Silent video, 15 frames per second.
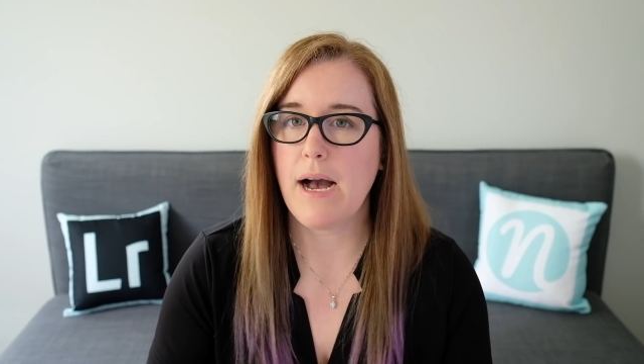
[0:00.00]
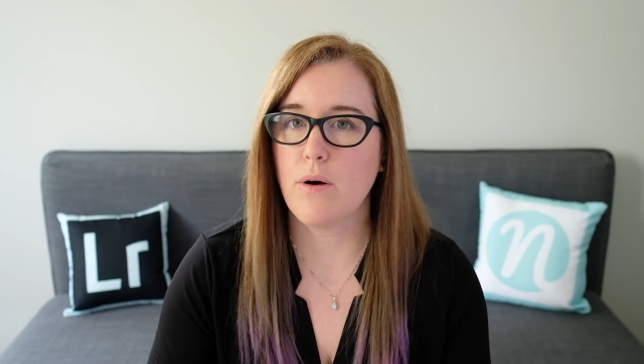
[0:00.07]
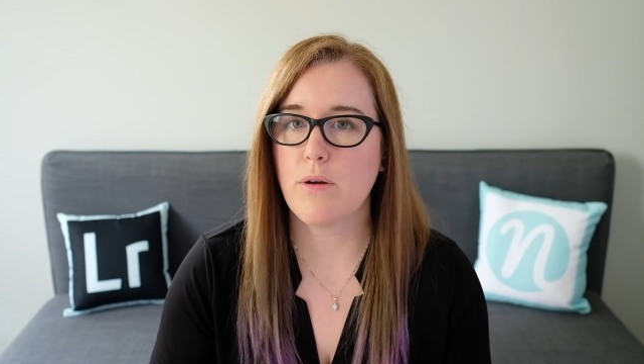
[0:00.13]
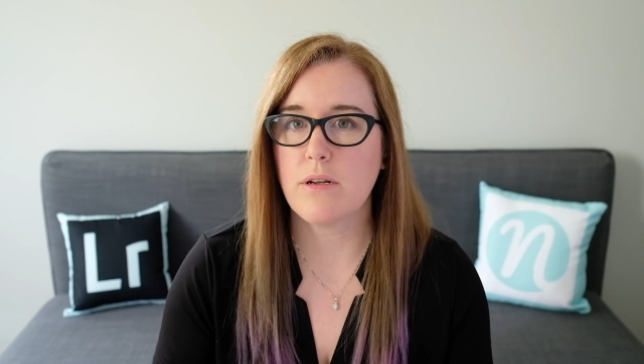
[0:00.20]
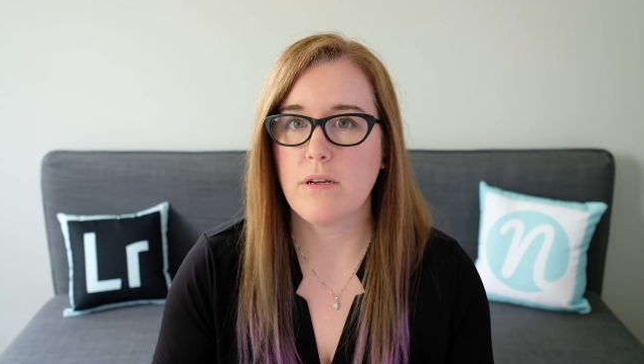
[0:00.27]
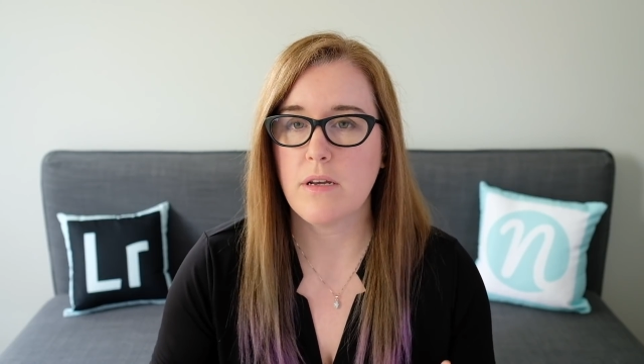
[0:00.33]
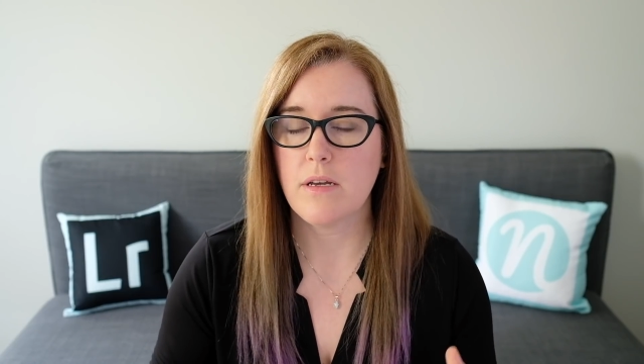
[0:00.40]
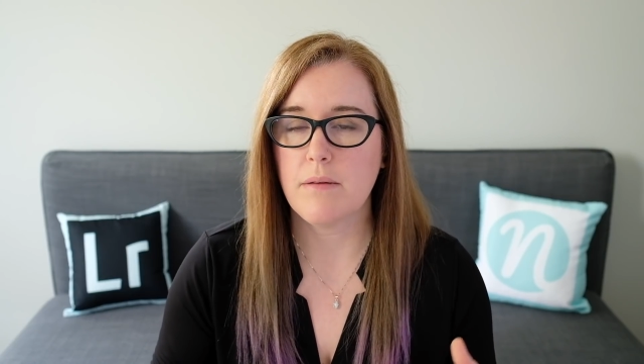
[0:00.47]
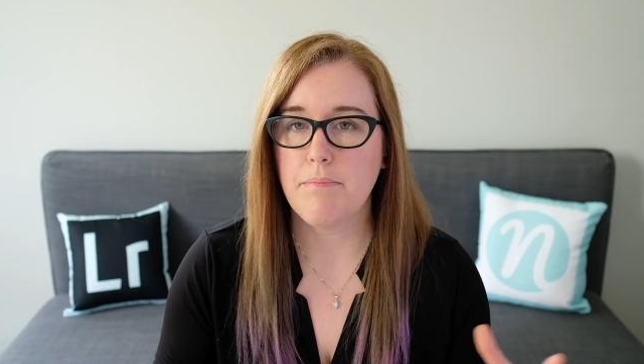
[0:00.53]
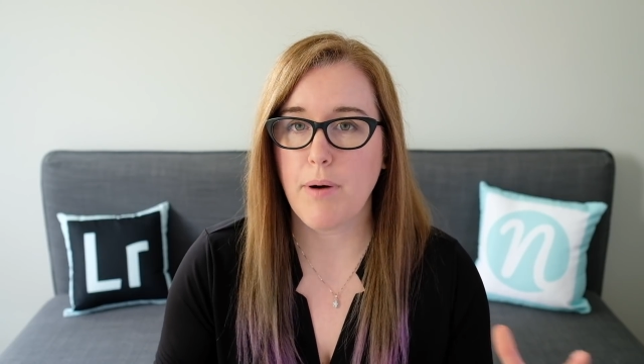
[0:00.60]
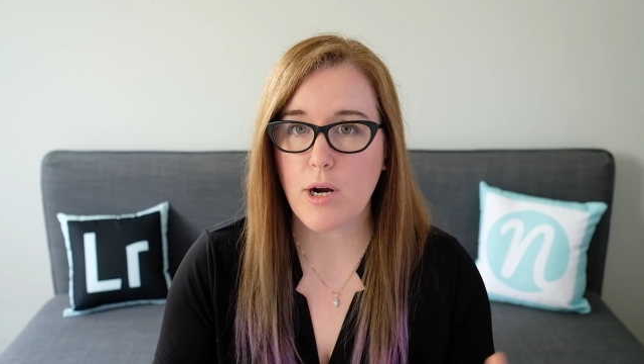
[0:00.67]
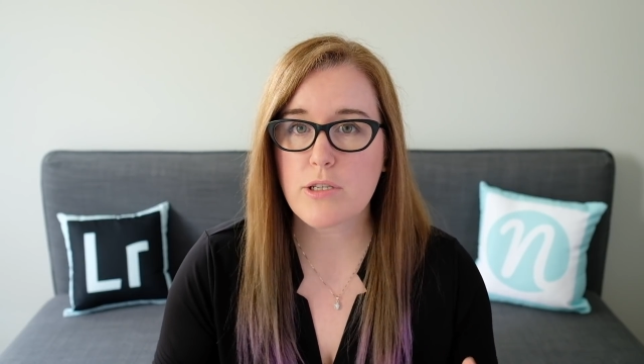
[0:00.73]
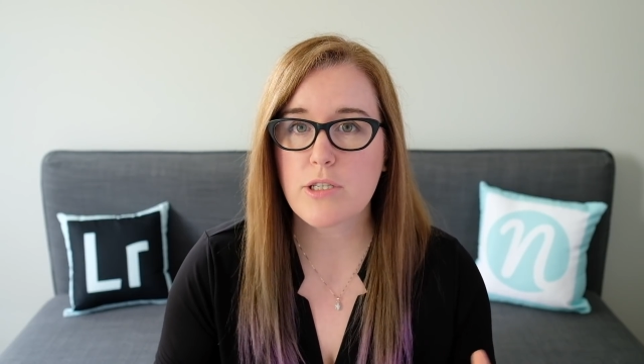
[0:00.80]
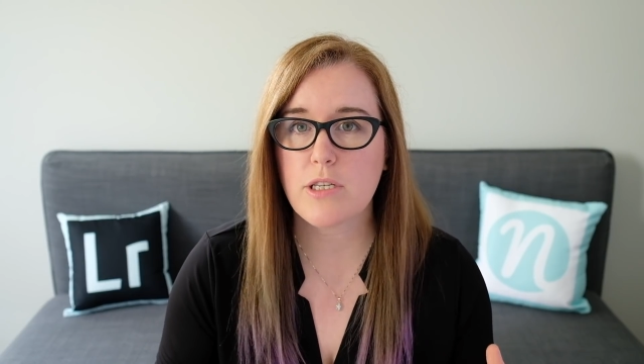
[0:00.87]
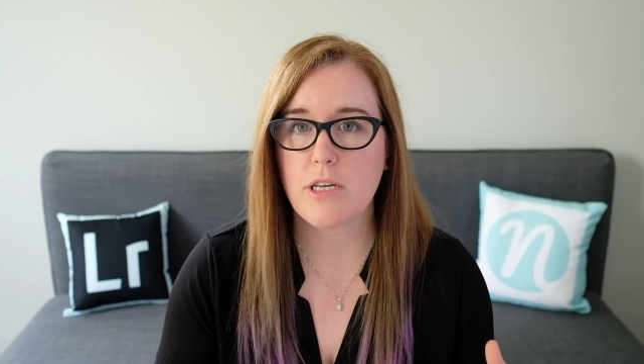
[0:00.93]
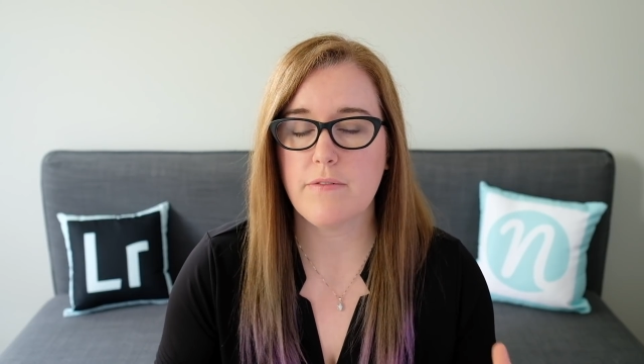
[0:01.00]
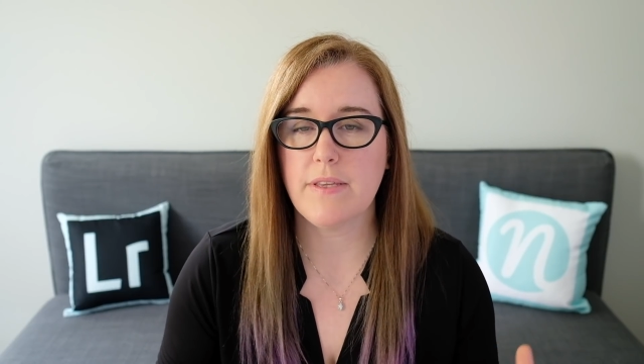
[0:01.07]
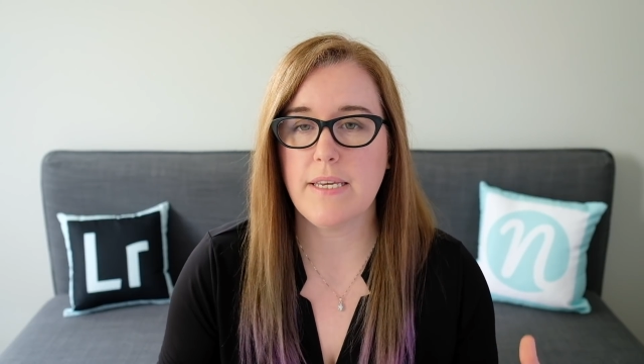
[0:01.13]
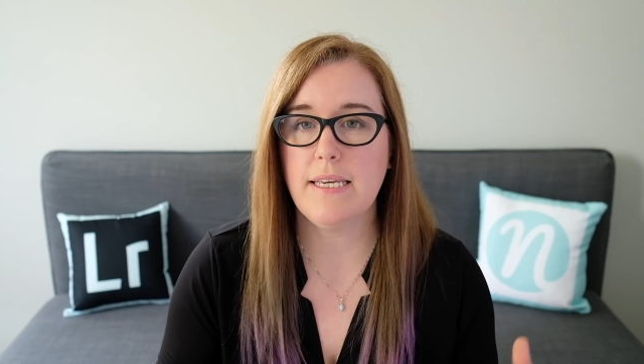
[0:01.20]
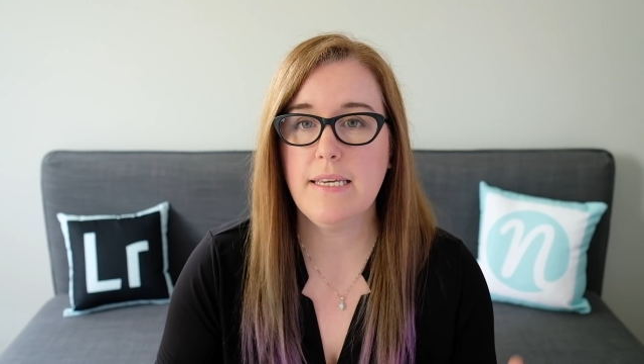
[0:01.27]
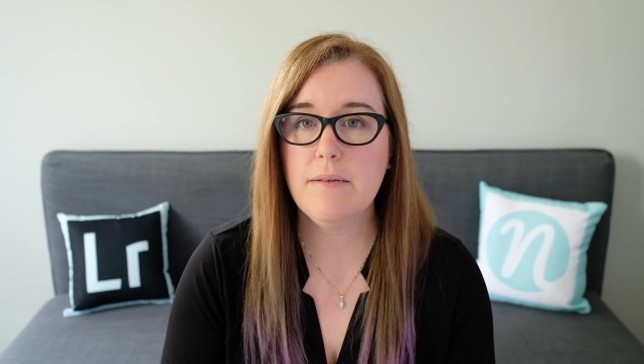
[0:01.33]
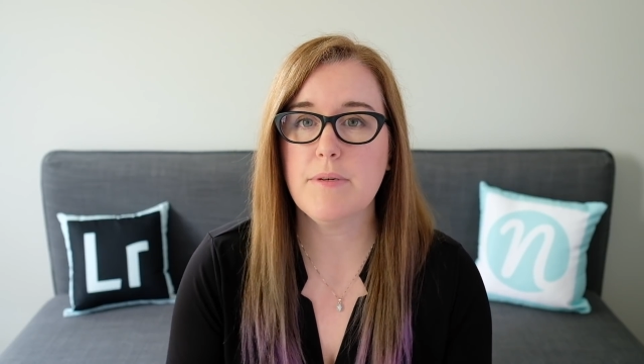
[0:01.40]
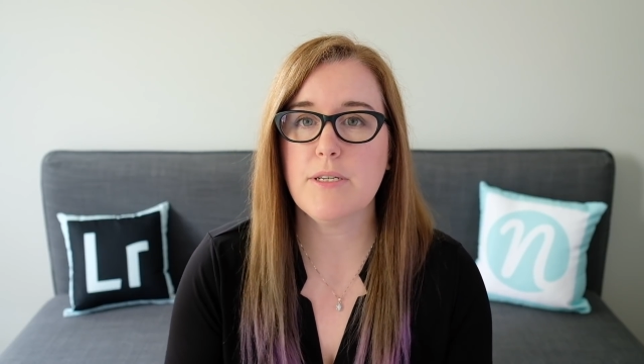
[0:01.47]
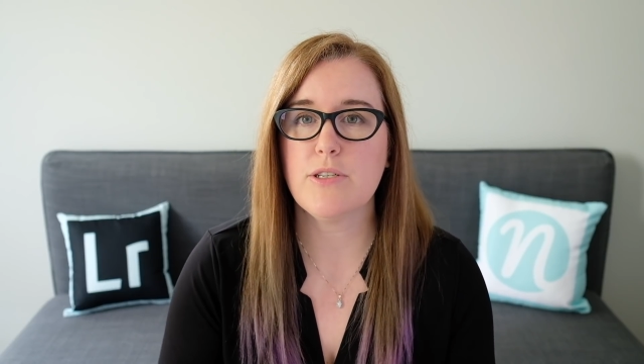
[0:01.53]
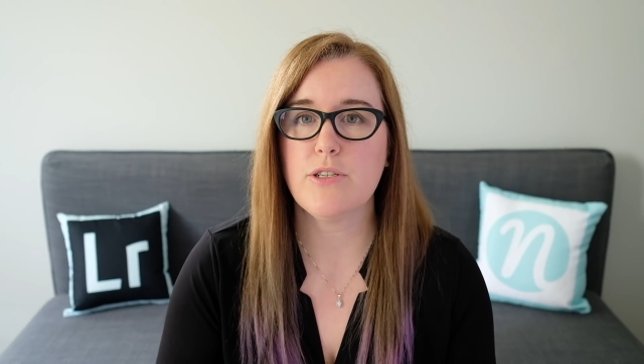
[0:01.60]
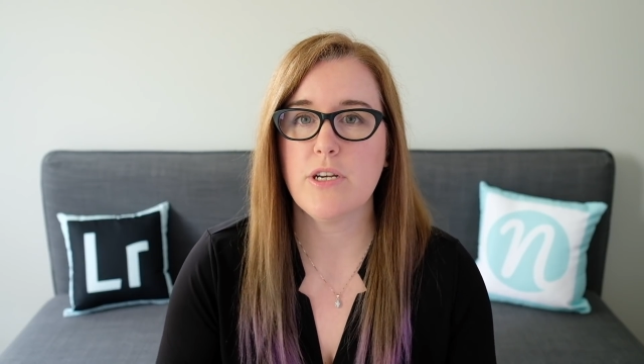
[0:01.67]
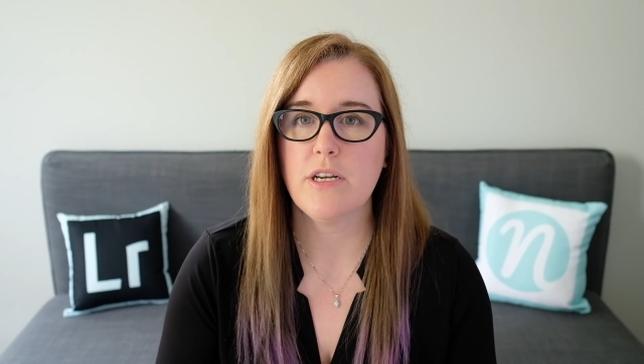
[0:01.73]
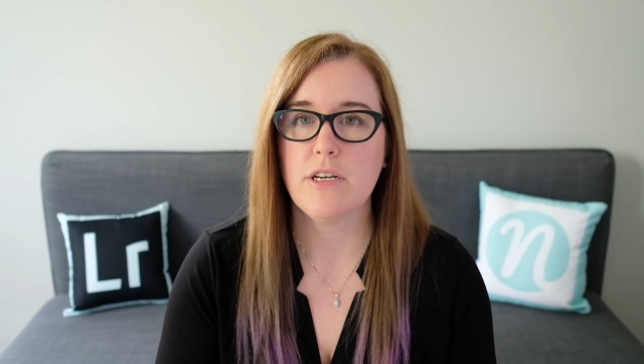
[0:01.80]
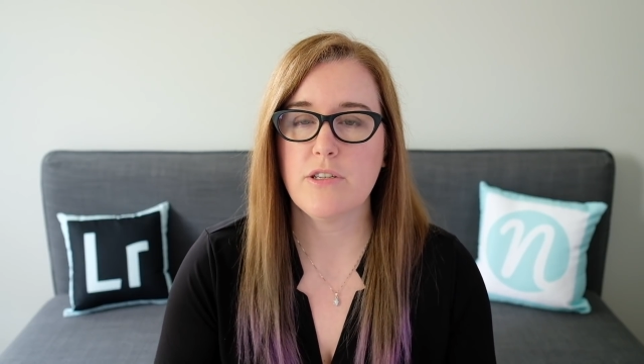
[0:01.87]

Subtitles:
out parts of the image,